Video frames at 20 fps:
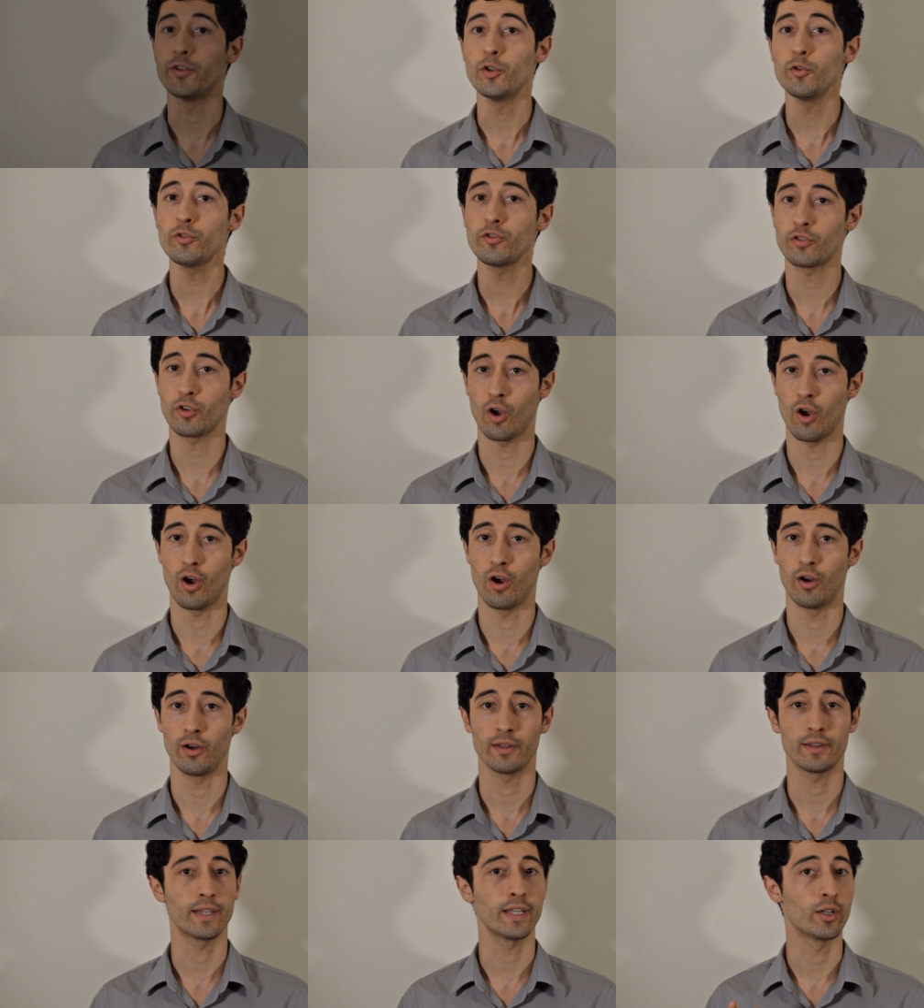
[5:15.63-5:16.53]
you
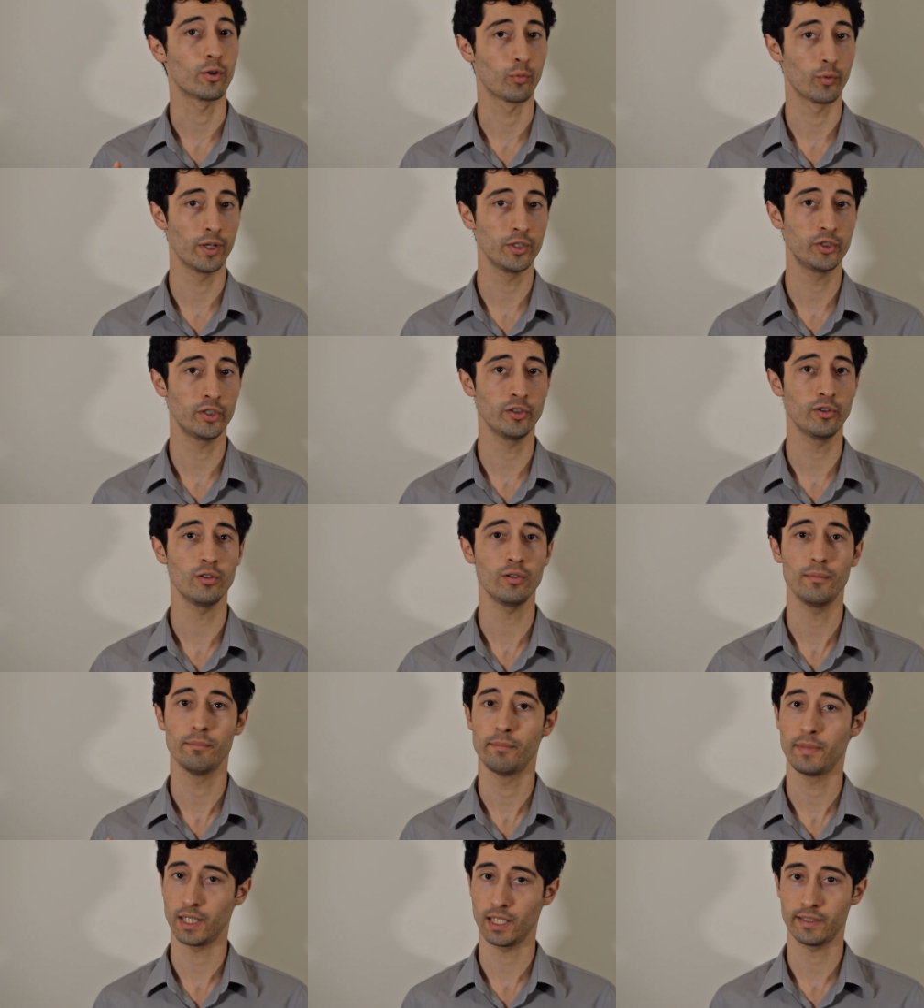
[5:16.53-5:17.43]
saw the
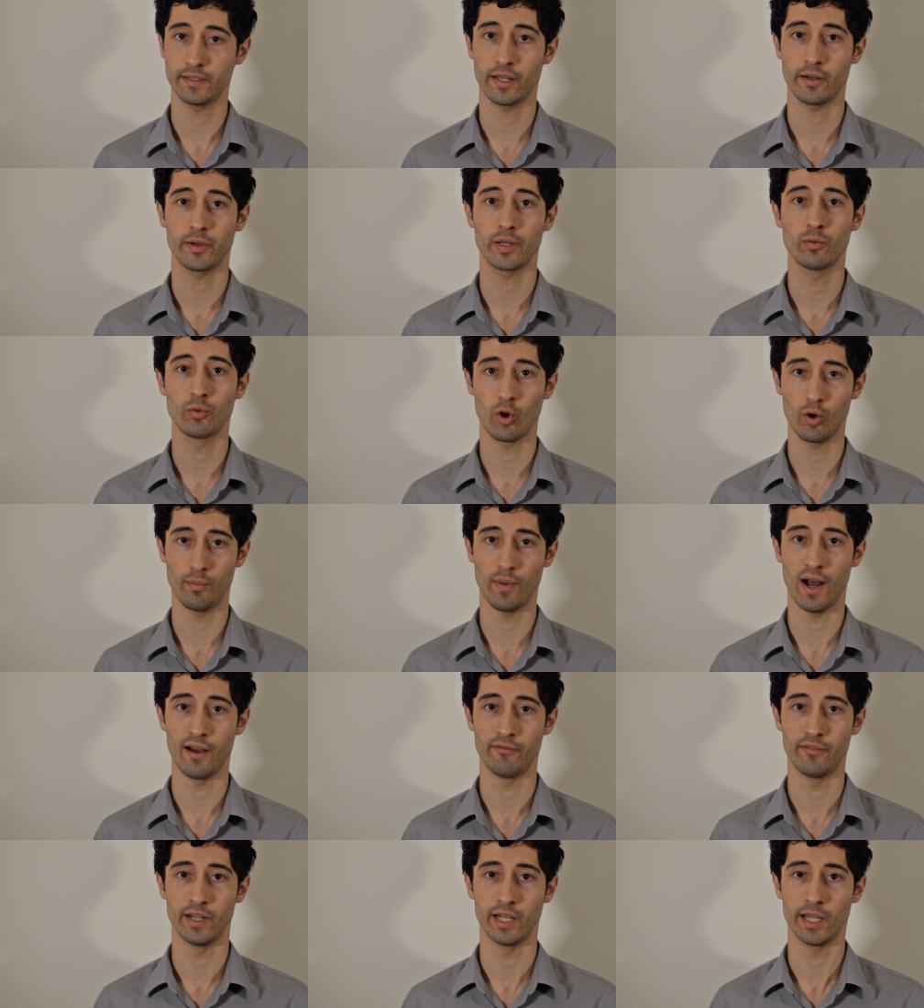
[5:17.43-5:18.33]
original military
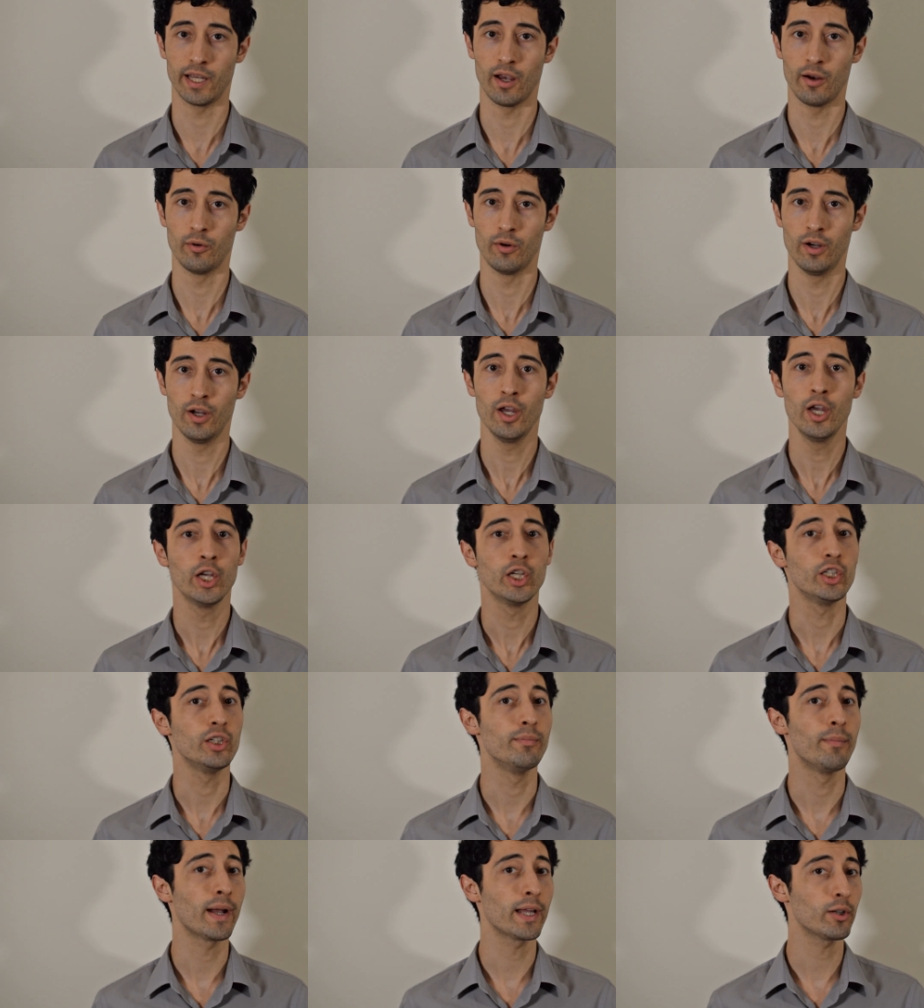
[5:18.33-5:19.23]
robot video,
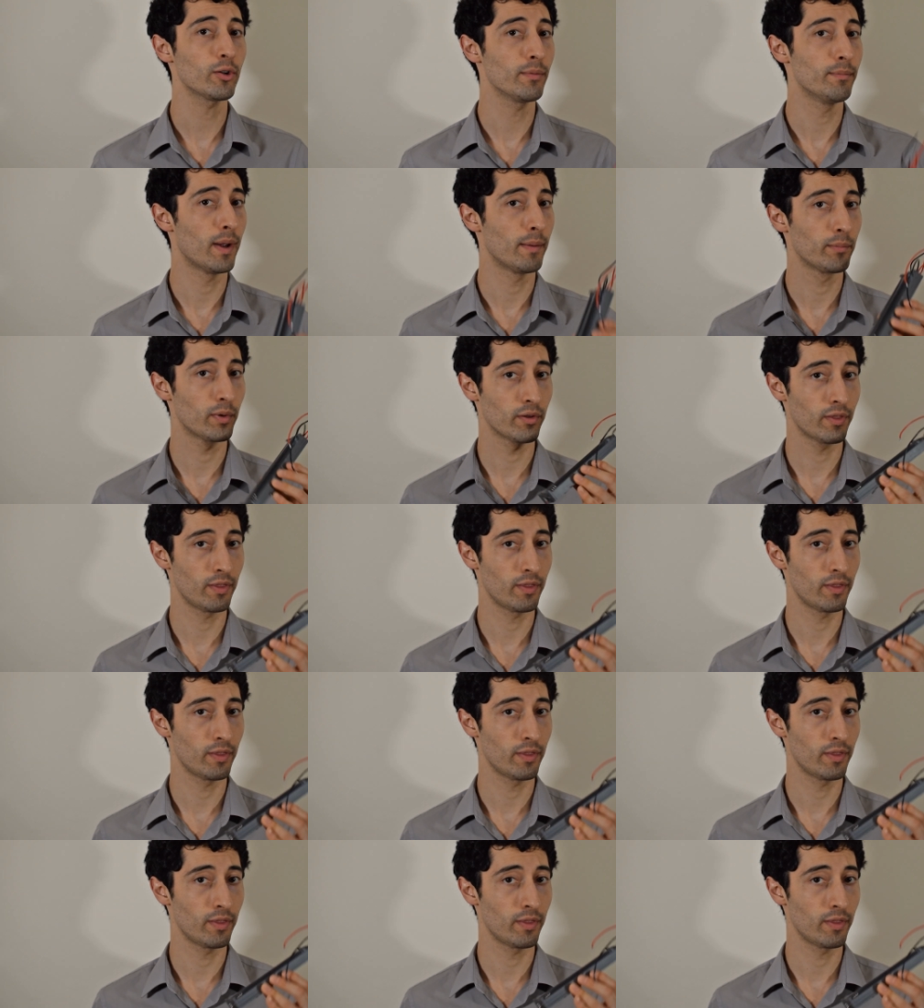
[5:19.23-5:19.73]
you might remember